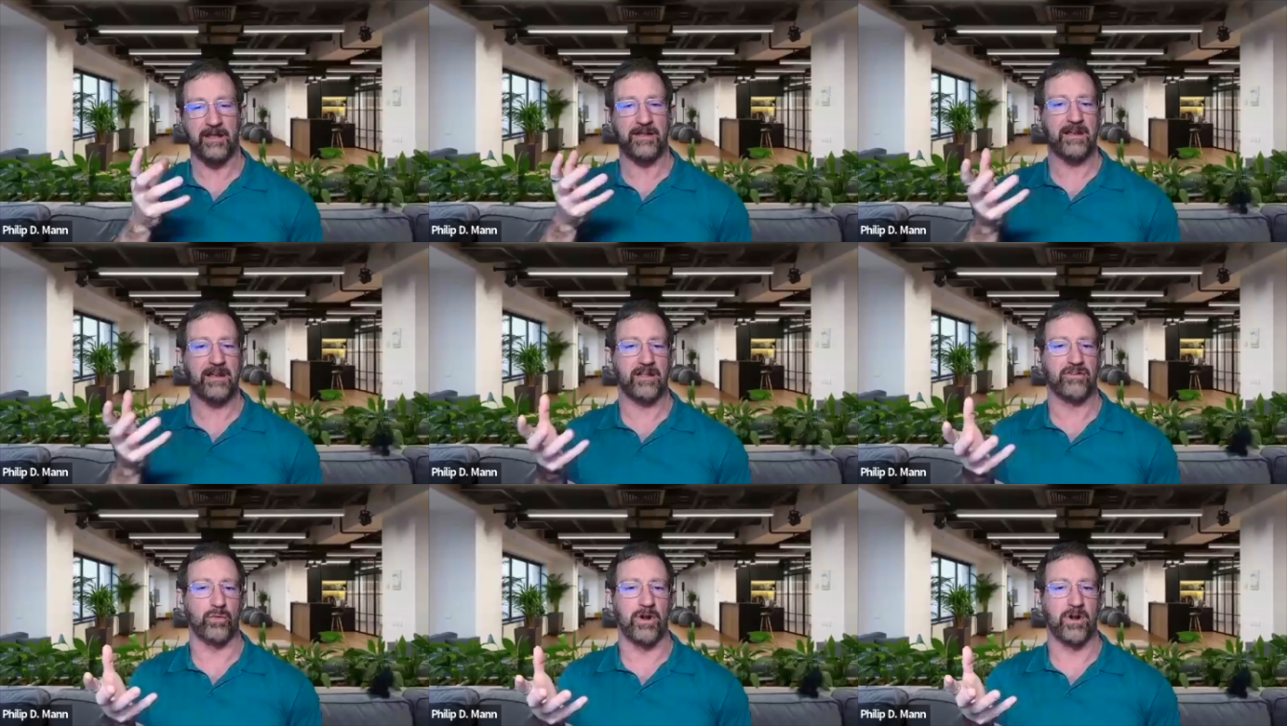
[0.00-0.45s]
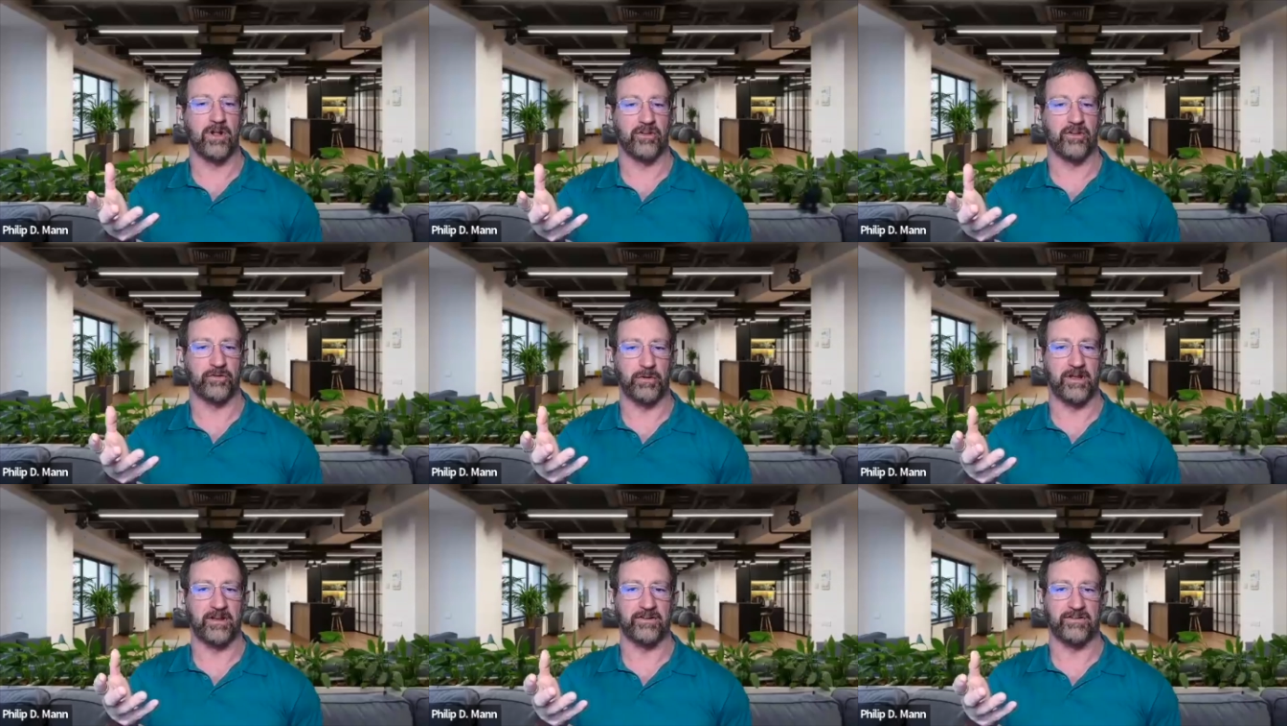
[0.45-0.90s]
that is one of those
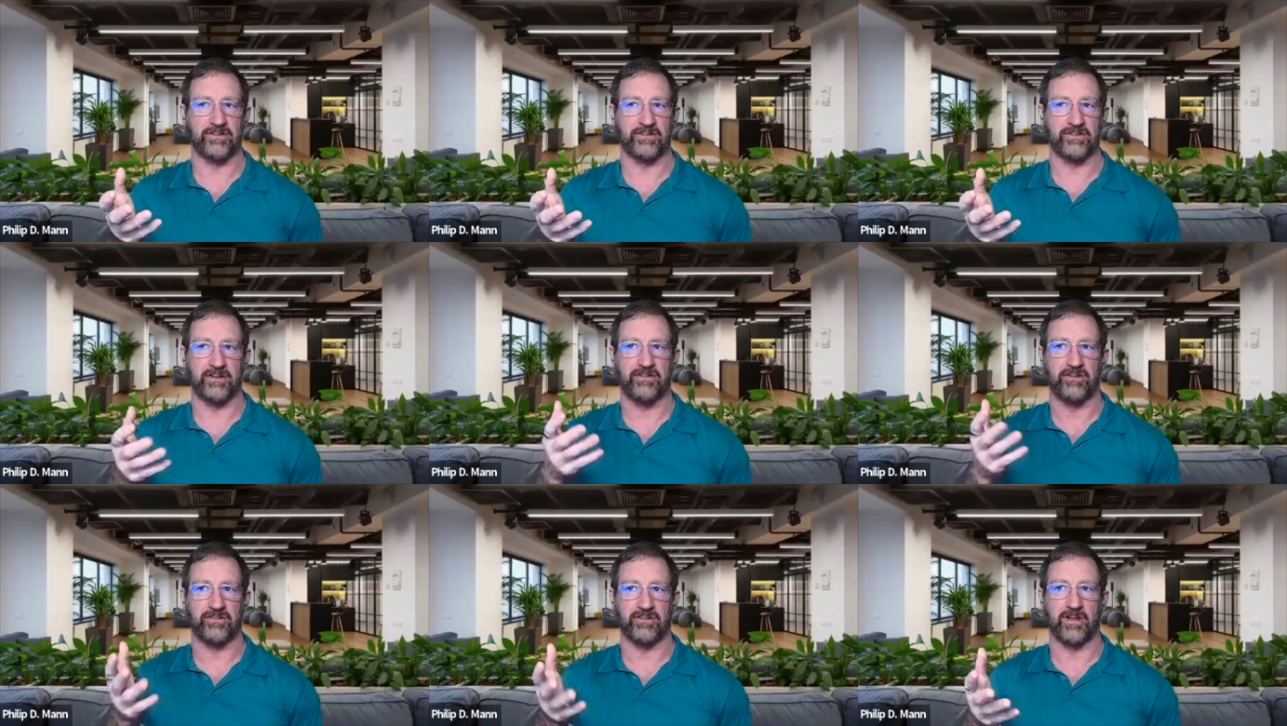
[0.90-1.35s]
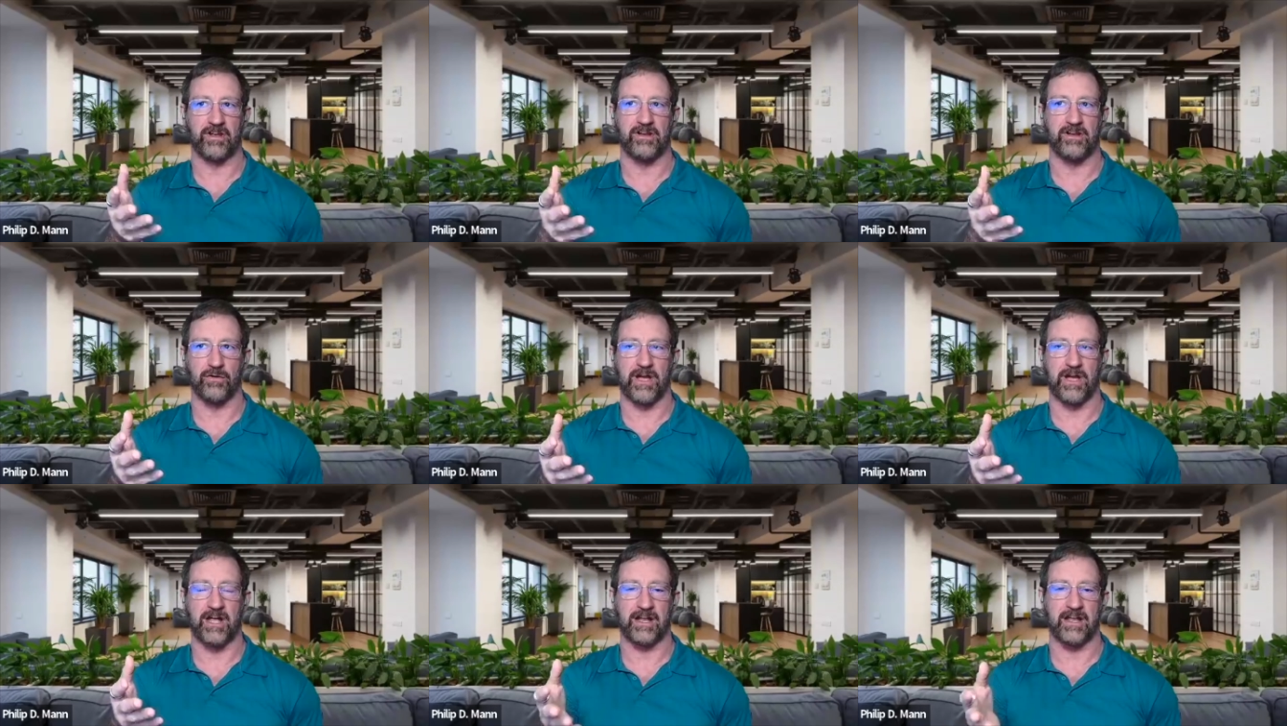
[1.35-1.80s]
places, and this is,
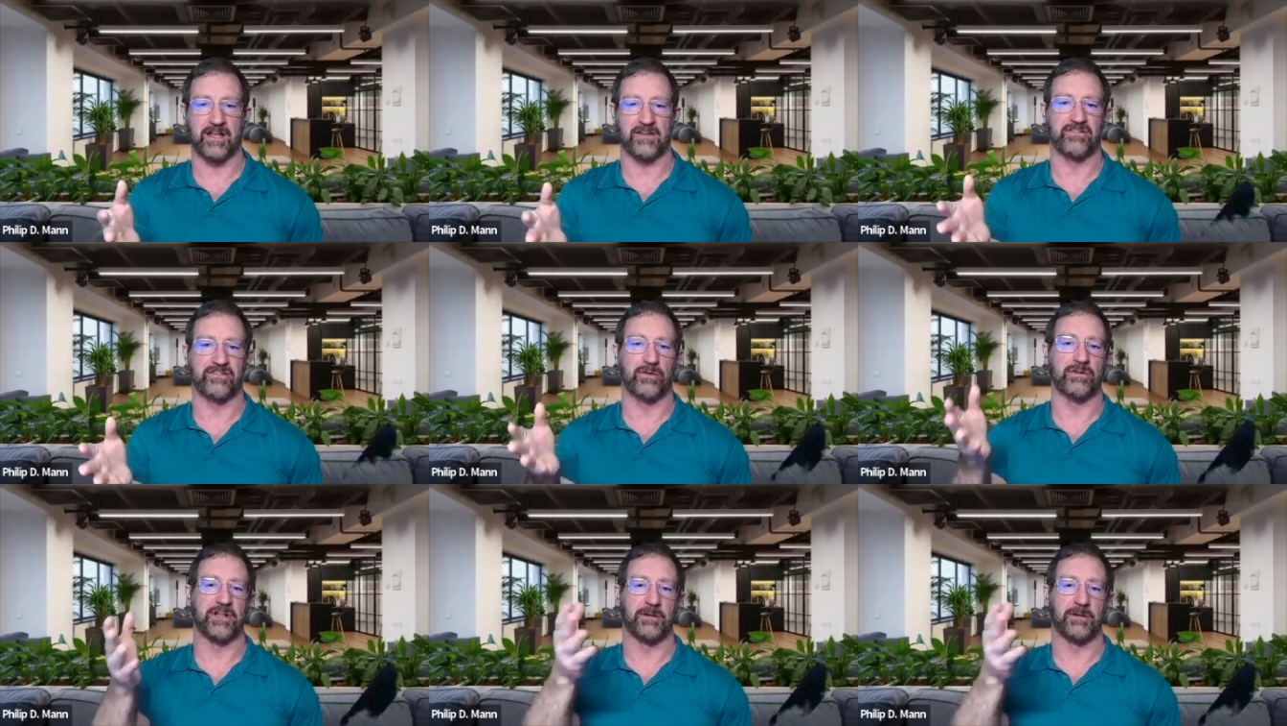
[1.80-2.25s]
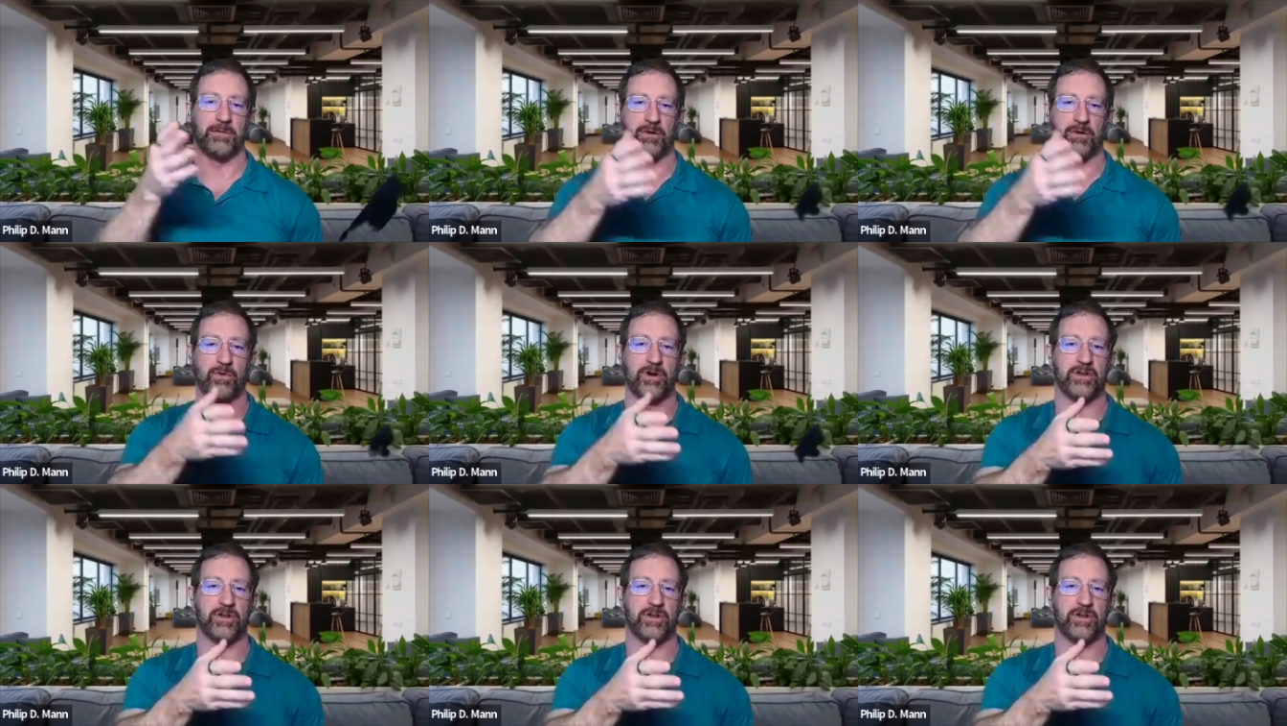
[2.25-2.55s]
kind of gets to a little bit of what